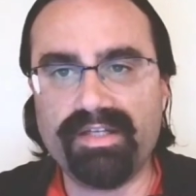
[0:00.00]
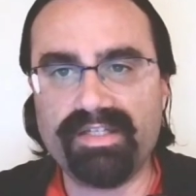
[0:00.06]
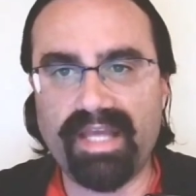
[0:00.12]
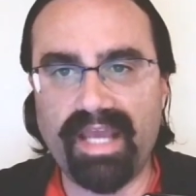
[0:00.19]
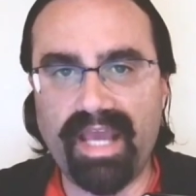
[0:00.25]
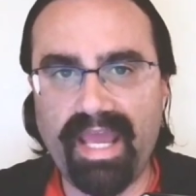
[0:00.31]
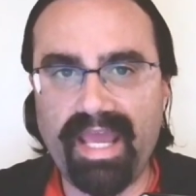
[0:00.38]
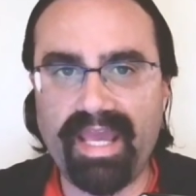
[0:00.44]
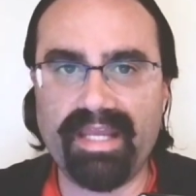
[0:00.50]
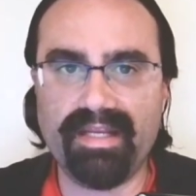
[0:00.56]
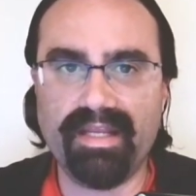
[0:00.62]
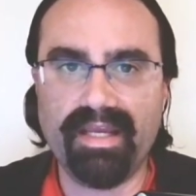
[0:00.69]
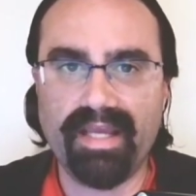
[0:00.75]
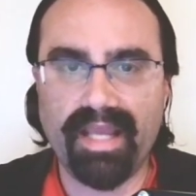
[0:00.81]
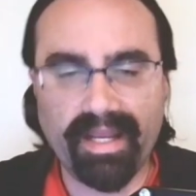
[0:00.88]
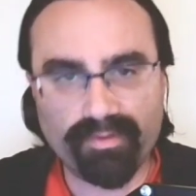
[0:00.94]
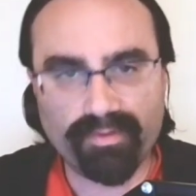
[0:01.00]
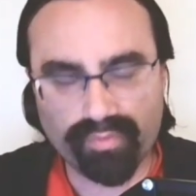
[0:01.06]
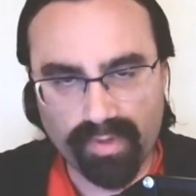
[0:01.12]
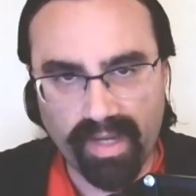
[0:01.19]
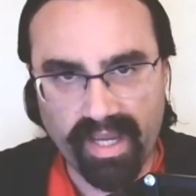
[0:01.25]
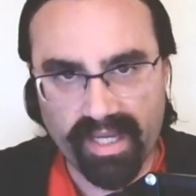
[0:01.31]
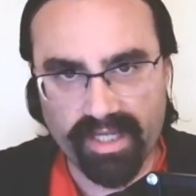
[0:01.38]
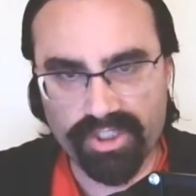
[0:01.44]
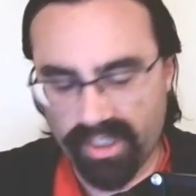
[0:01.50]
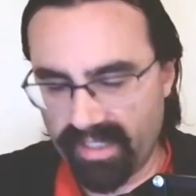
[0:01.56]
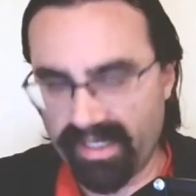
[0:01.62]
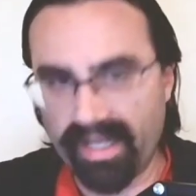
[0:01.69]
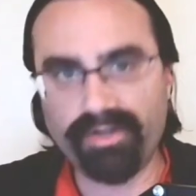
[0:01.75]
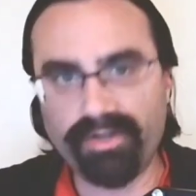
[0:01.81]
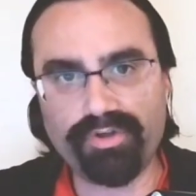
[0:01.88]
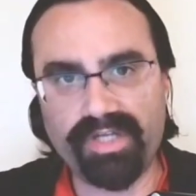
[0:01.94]
to hate and rage and
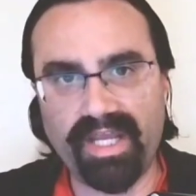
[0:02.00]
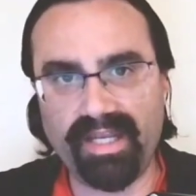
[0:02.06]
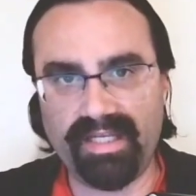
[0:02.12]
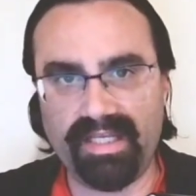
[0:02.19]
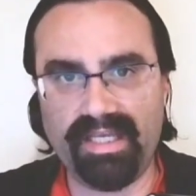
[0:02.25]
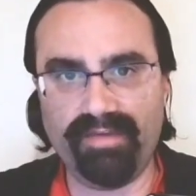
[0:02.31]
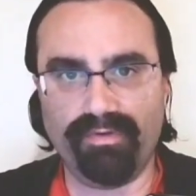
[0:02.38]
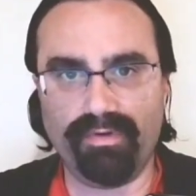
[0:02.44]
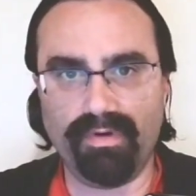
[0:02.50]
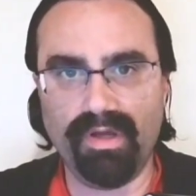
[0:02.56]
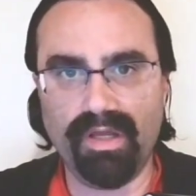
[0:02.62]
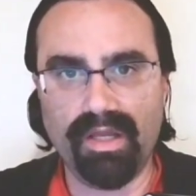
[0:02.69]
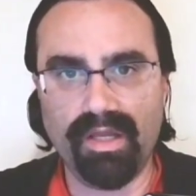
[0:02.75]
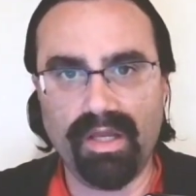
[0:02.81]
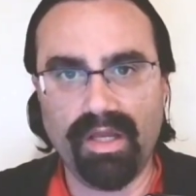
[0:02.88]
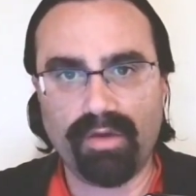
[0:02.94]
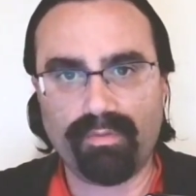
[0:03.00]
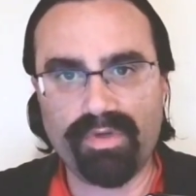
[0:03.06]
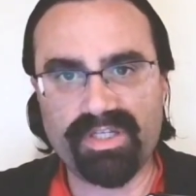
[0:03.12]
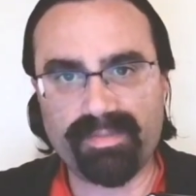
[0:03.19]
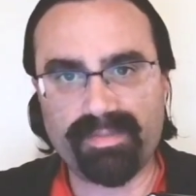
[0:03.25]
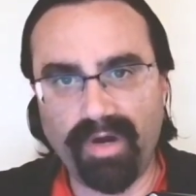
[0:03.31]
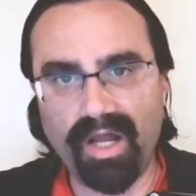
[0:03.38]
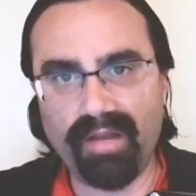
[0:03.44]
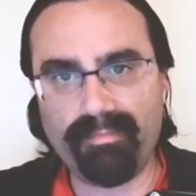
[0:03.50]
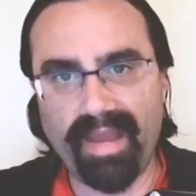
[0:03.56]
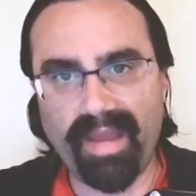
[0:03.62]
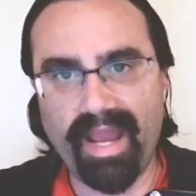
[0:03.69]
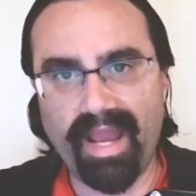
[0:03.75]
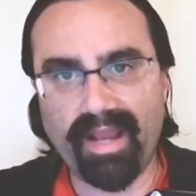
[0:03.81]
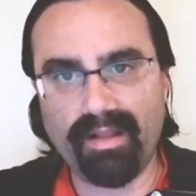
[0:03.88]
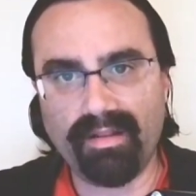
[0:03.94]
entertain evil, respond
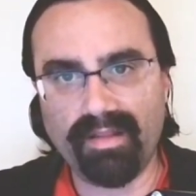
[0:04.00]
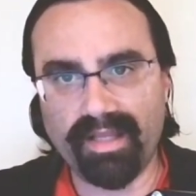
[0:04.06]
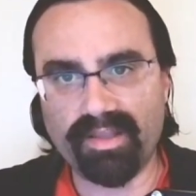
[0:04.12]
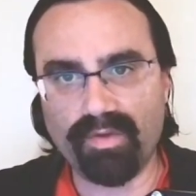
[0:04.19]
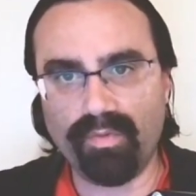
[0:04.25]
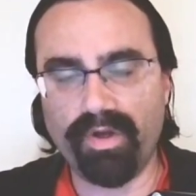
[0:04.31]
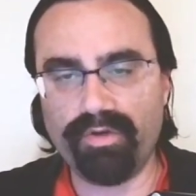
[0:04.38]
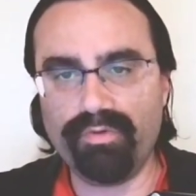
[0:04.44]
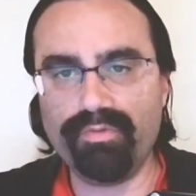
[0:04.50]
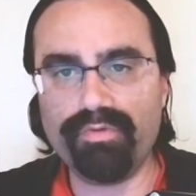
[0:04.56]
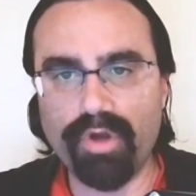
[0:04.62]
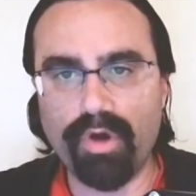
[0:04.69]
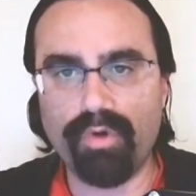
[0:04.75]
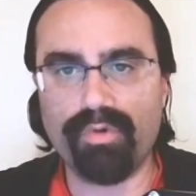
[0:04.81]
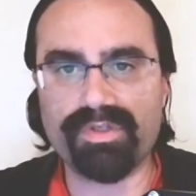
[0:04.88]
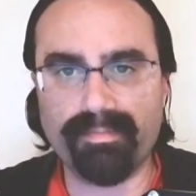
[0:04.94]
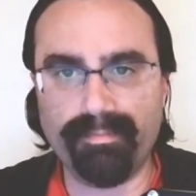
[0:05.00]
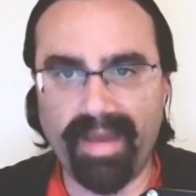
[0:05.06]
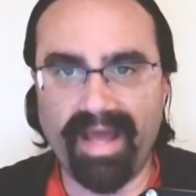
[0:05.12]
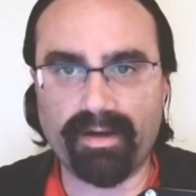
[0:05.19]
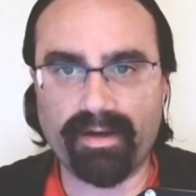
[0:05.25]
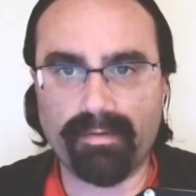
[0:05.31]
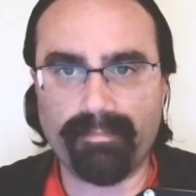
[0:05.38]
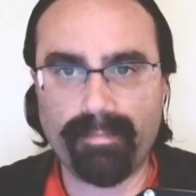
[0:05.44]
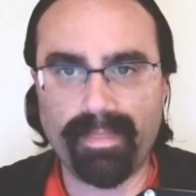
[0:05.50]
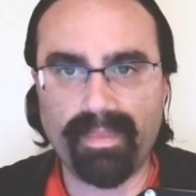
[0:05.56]
back like the one who knows better,